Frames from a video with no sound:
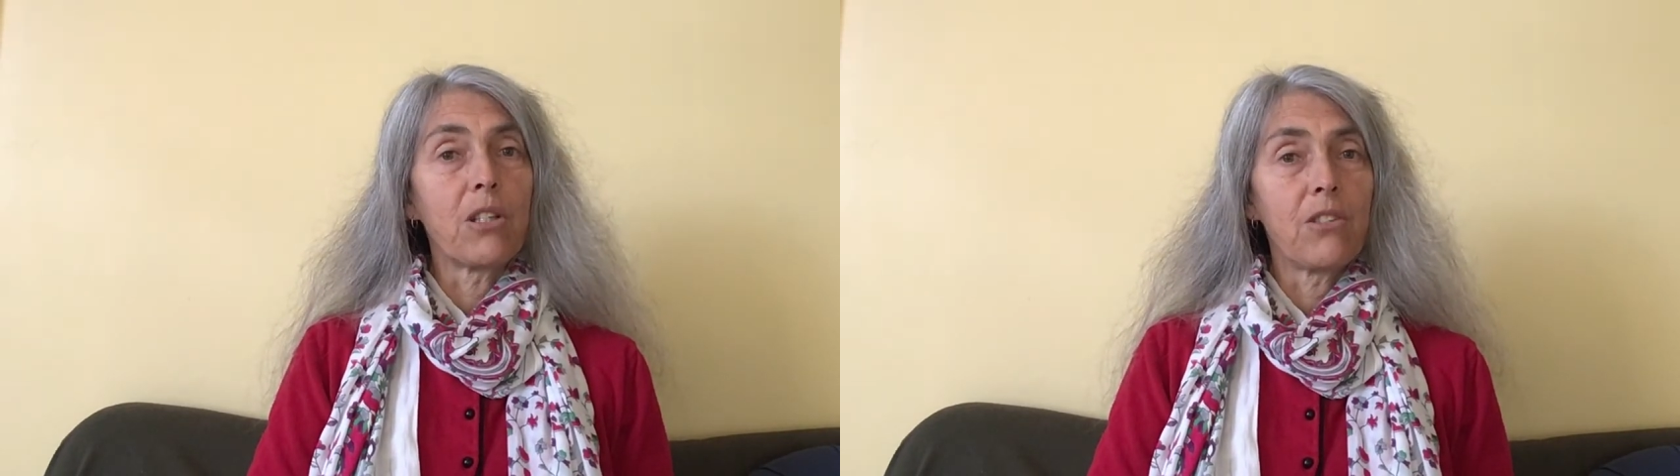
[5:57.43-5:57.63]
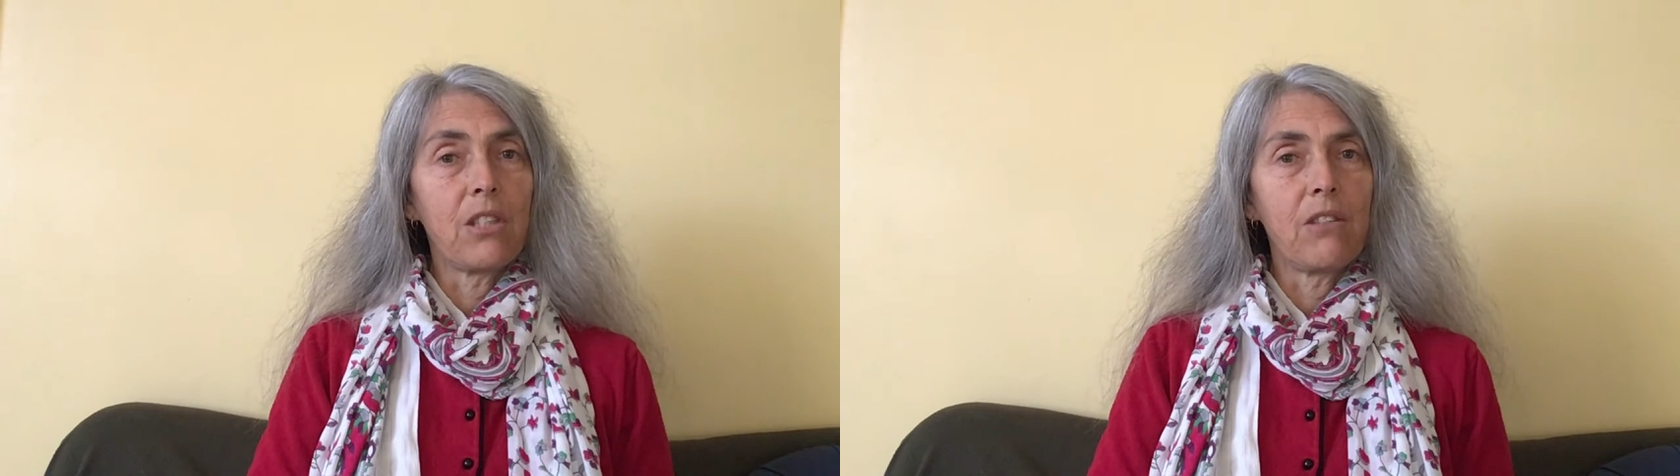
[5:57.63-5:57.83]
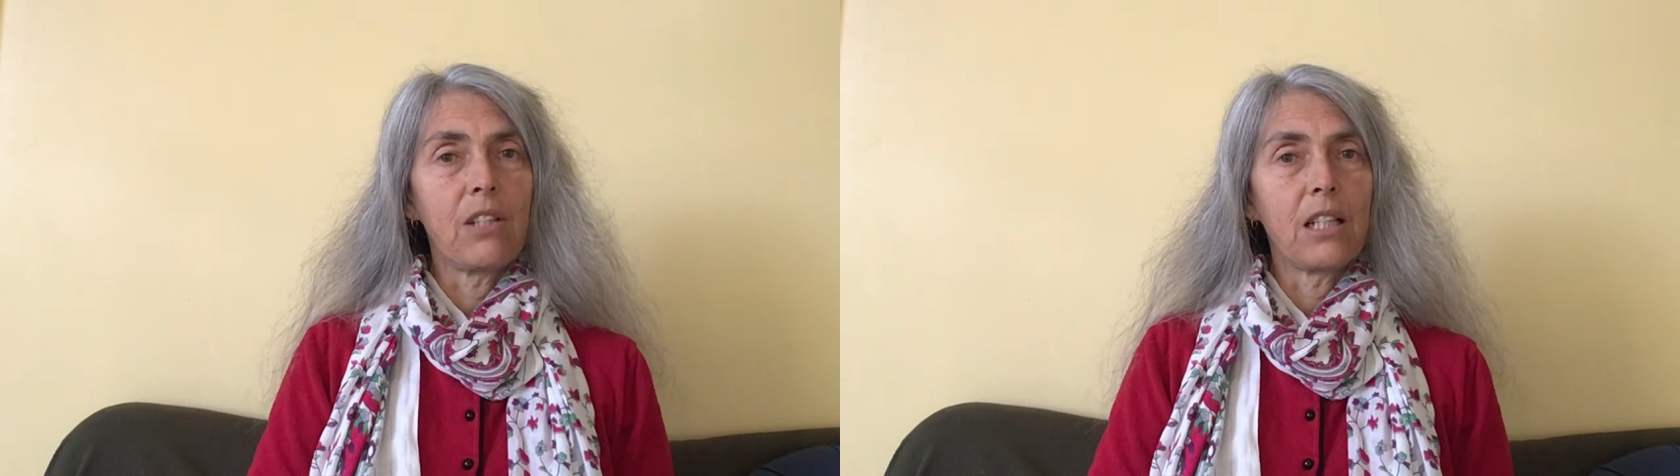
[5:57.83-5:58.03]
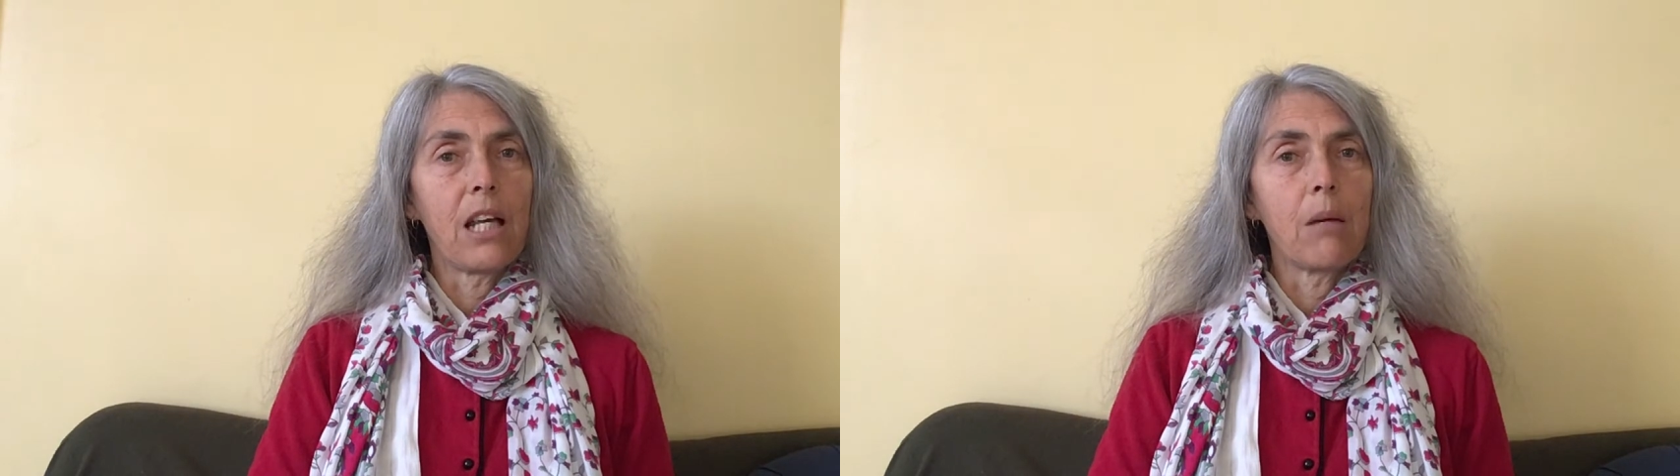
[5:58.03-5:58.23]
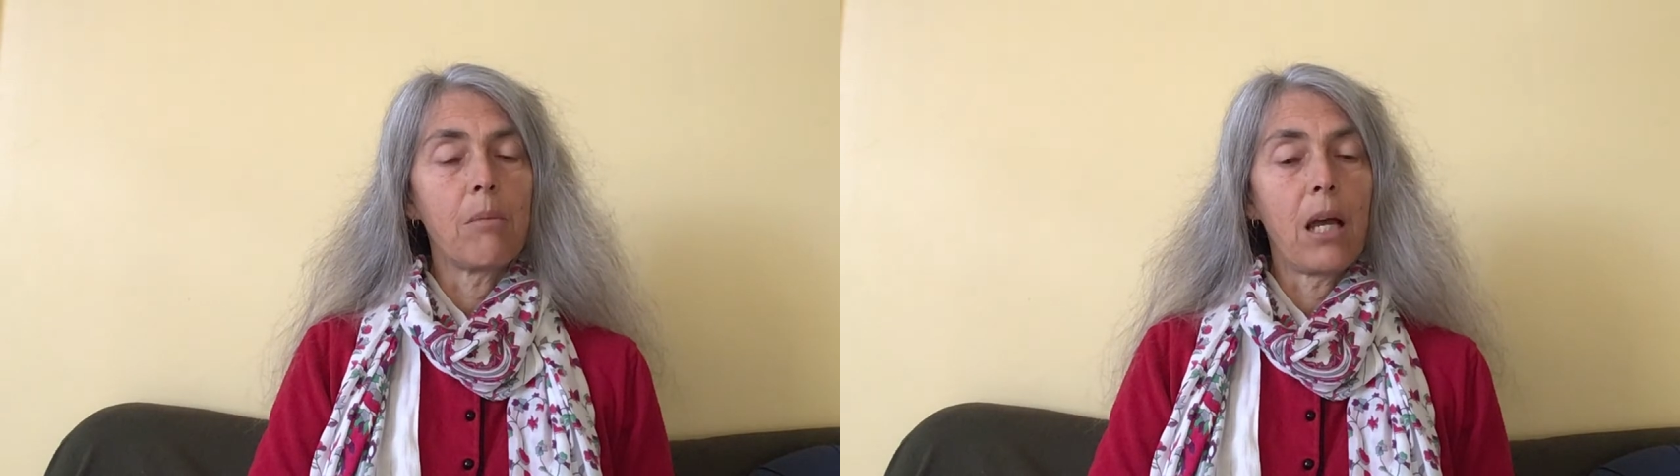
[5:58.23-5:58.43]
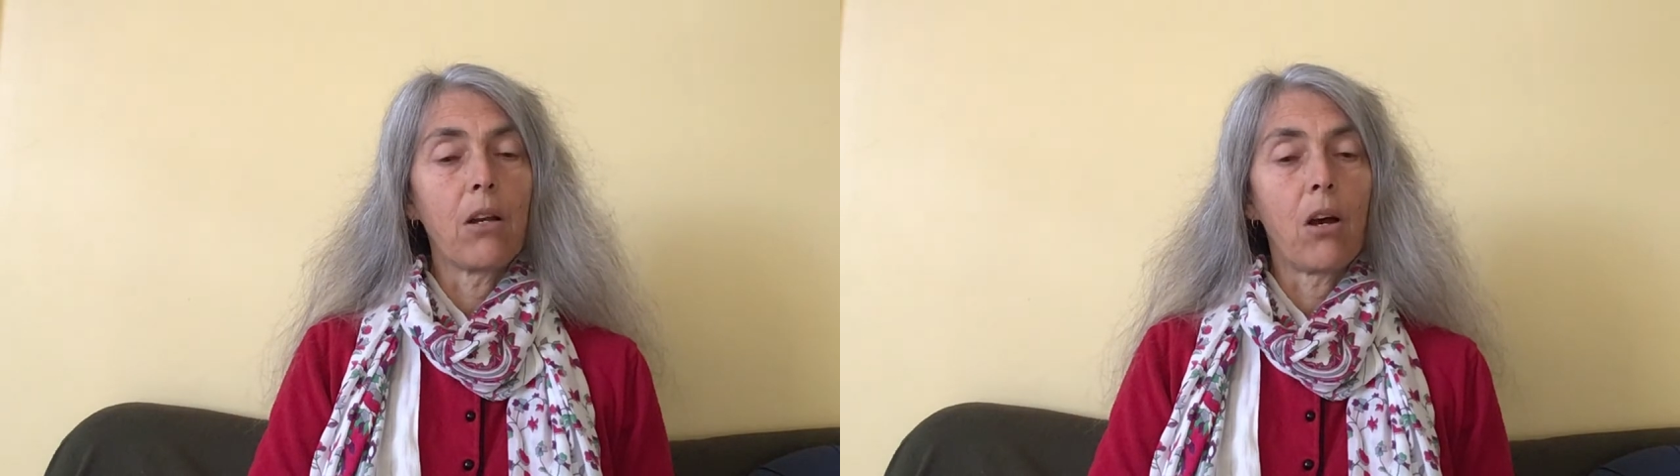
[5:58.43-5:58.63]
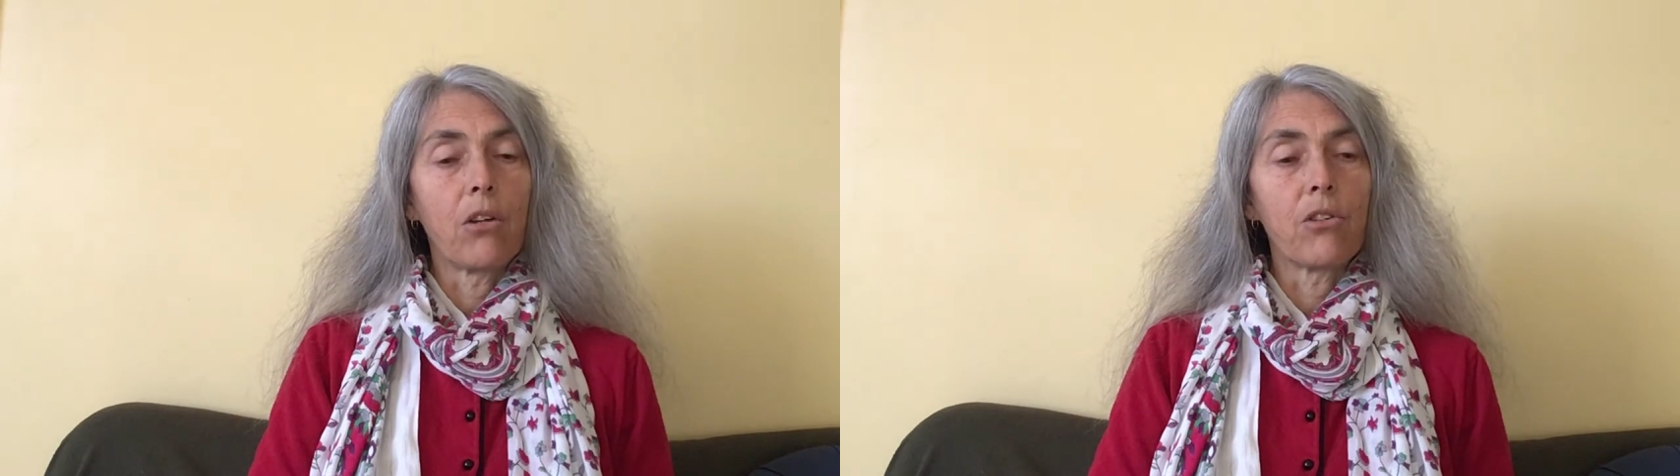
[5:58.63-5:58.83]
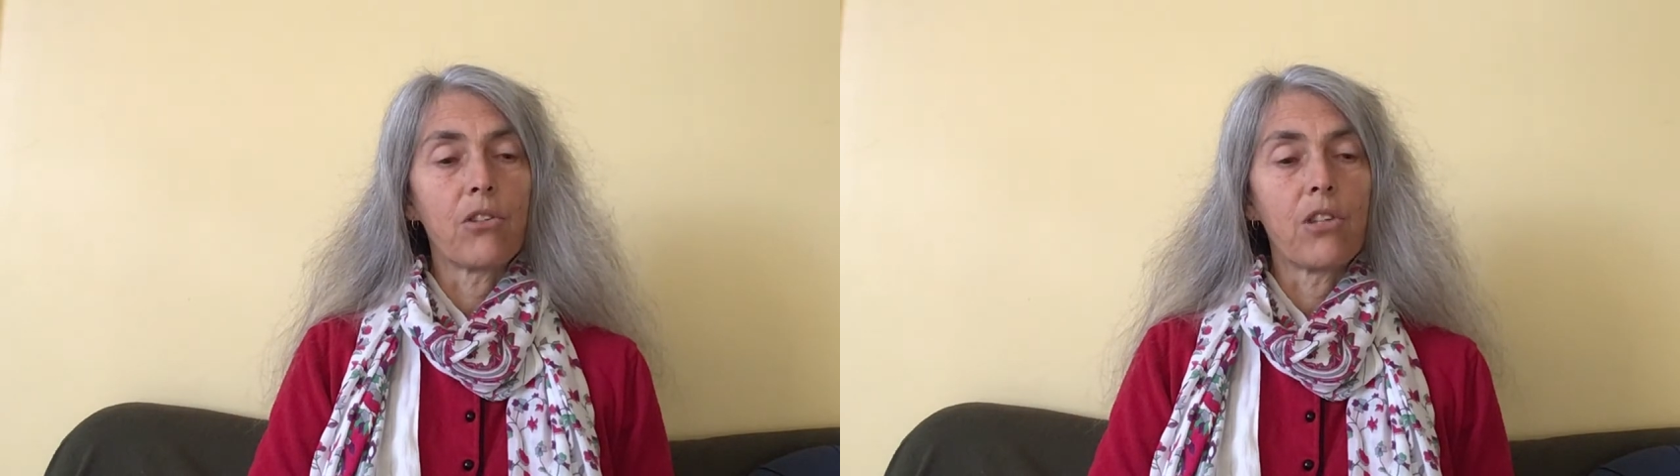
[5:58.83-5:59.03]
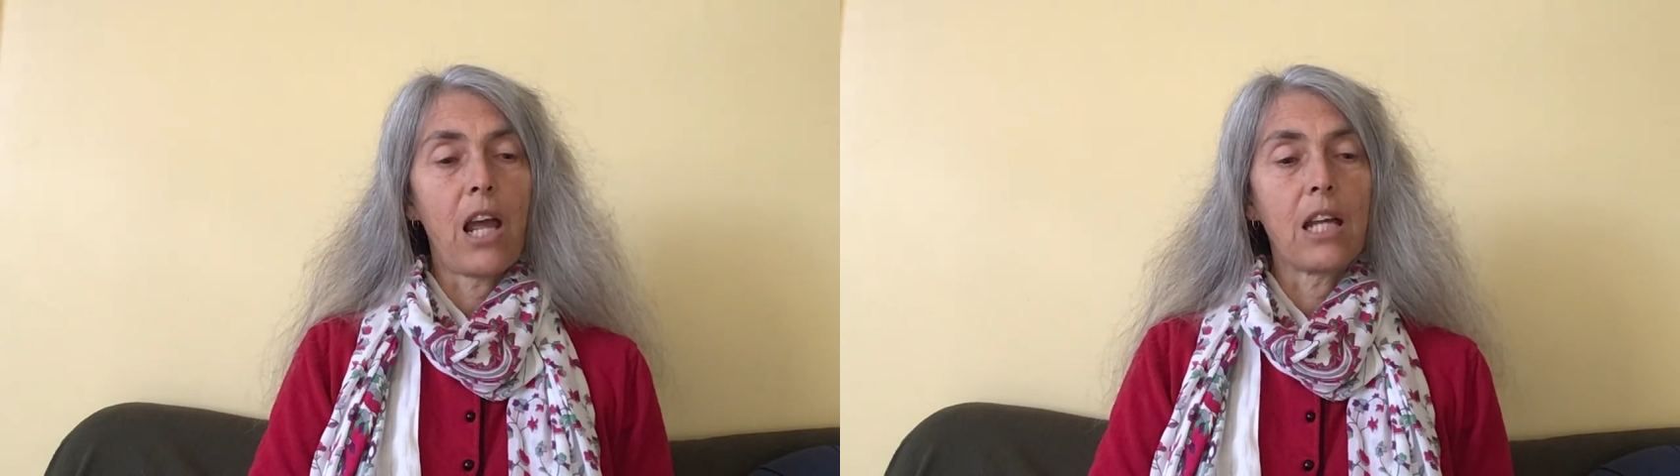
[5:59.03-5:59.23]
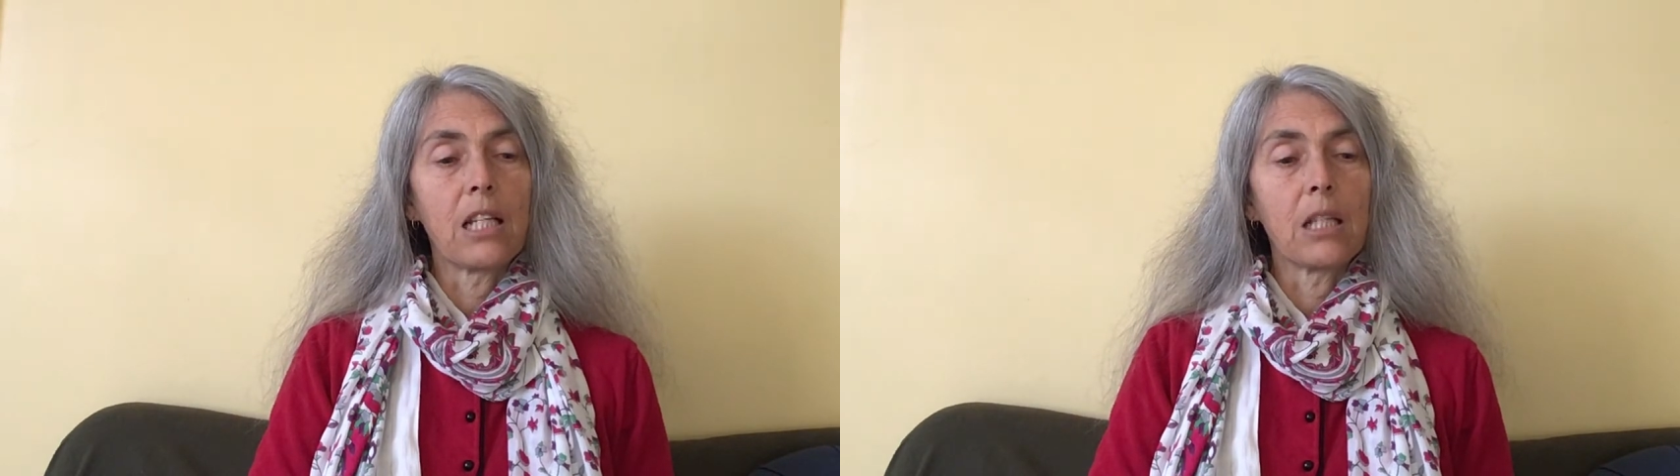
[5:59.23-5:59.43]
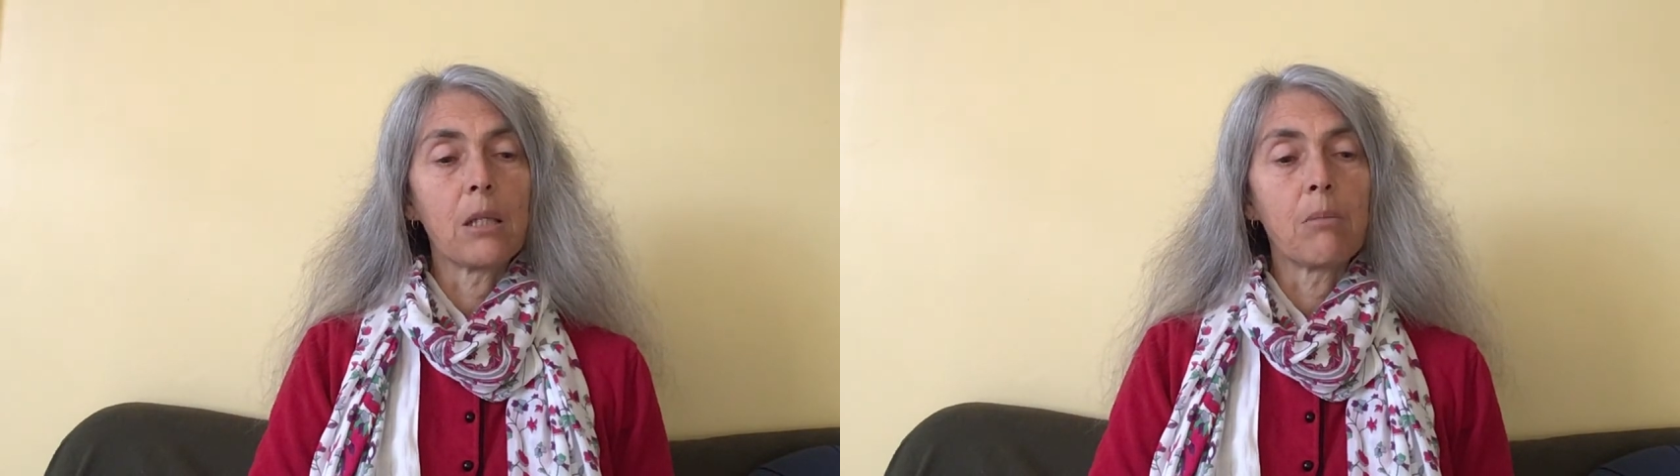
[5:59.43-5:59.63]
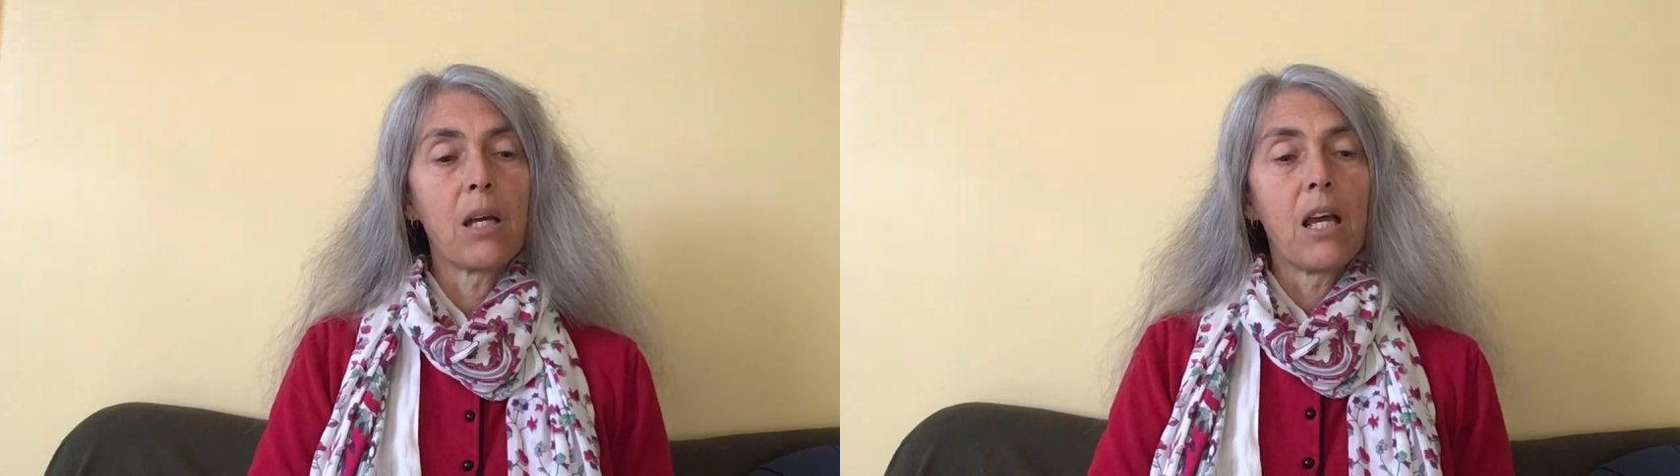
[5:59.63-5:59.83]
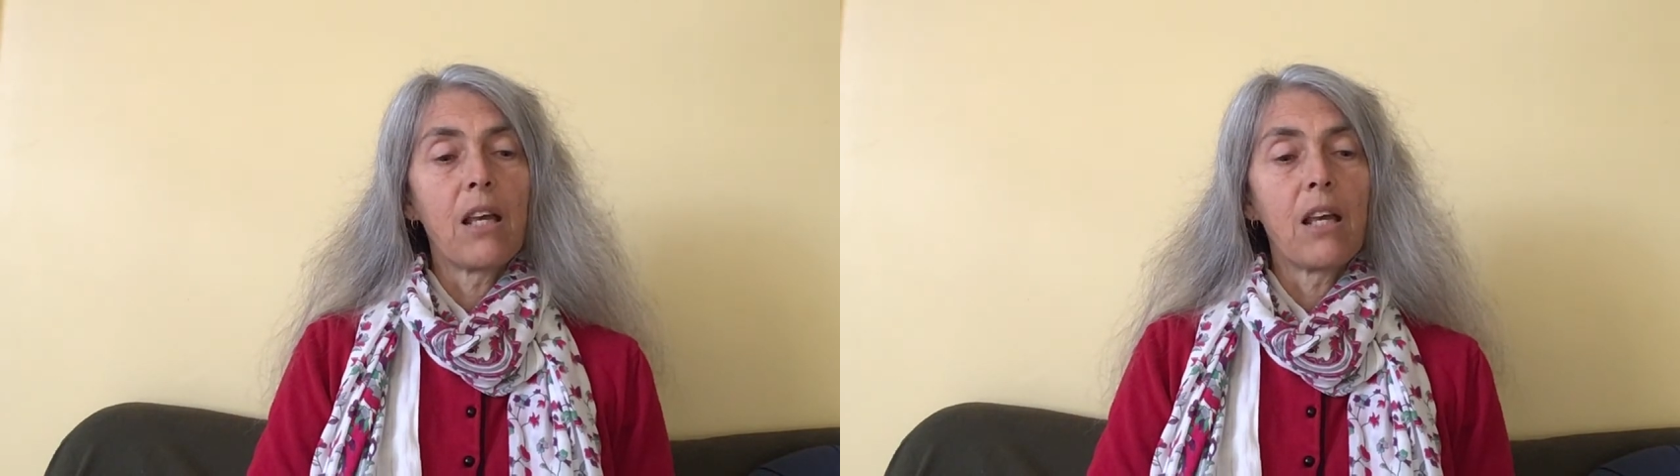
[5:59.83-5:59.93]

receiving them and understanding them.